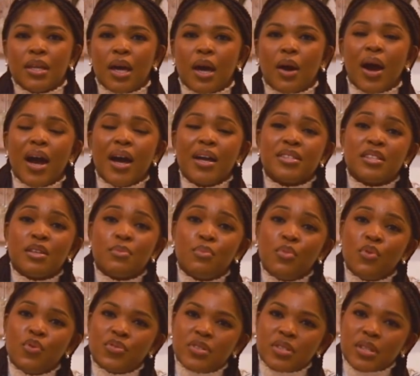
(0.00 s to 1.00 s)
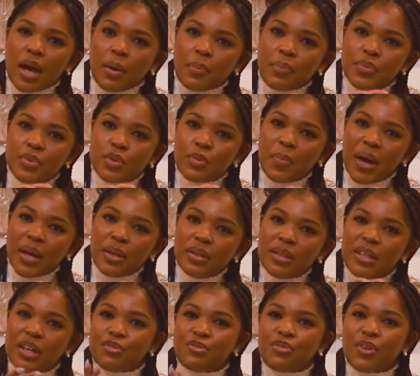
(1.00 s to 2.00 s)
Now, as it moves up to
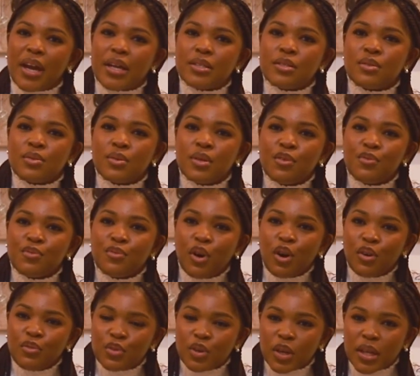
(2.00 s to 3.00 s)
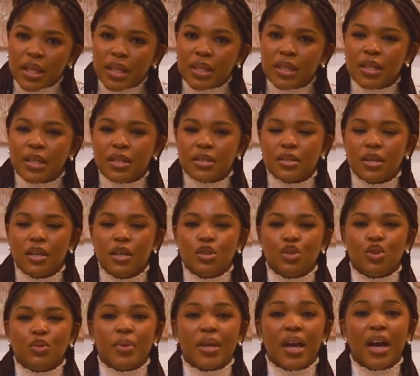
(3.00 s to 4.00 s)
pyelonephritis, to involve your kidneys,
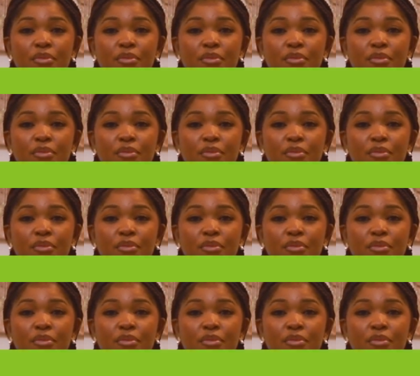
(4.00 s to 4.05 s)
you'll be